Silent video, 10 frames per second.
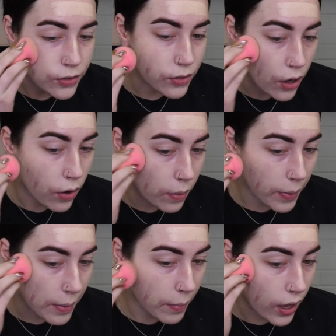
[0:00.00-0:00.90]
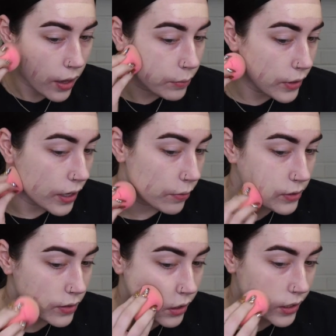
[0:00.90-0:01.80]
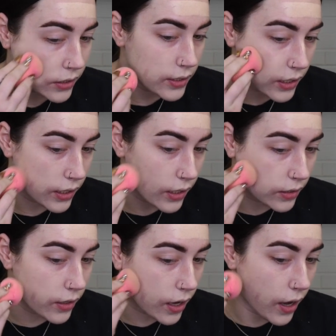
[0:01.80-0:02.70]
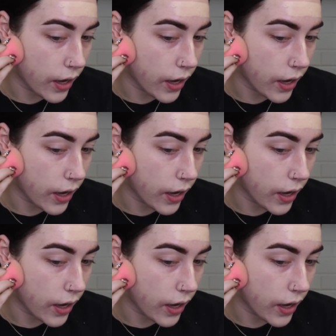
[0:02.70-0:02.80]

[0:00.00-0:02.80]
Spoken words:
So my mom, when I was 13,